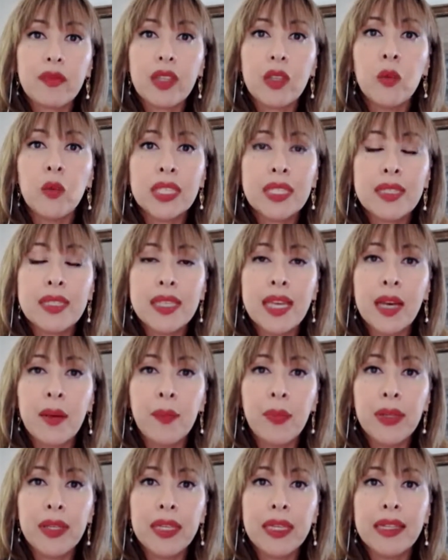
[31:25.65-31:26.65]
what is
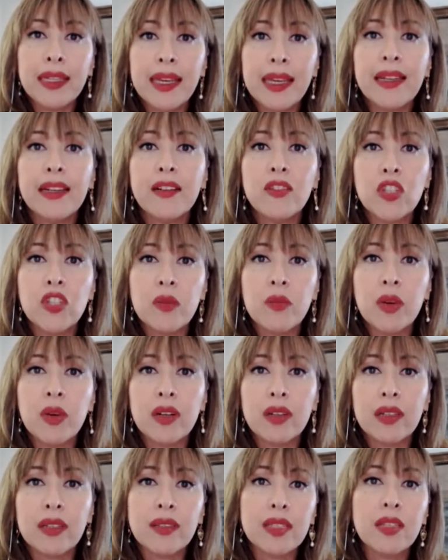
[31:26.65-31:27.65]
happening in energy
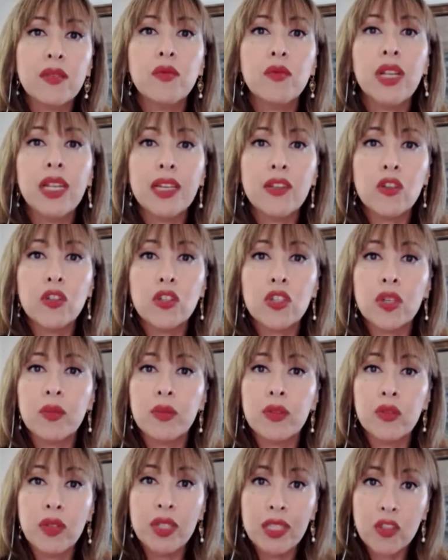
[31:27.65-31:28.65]
markets in relationship
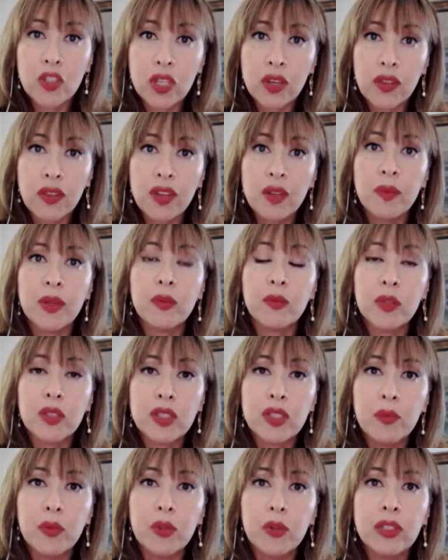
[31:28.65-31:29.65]
between each other, but most
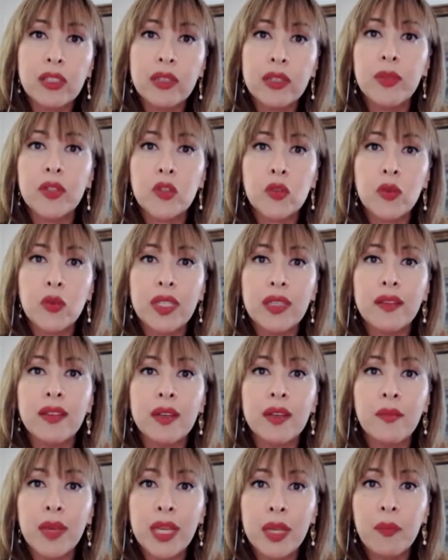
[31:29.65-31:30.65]
importantly, between
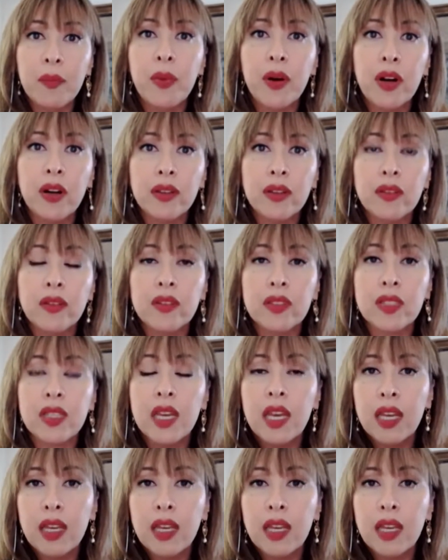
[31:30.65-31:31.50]
their main partners,